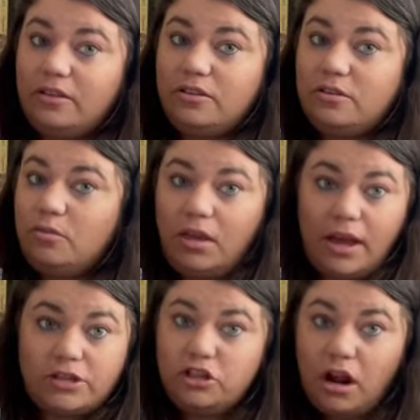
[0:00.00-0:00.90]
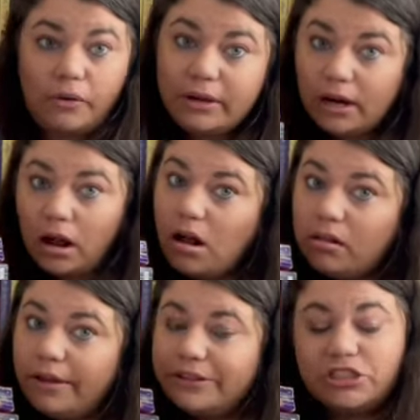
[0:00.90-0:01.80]
you think I should not read at
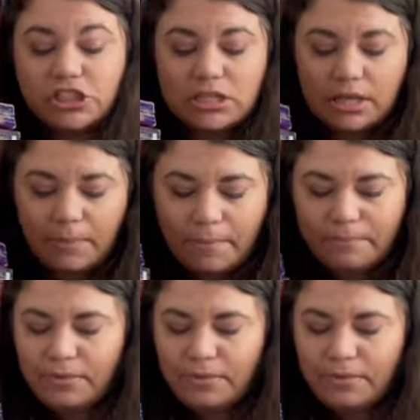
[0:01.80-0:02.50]
all, I should just skip them.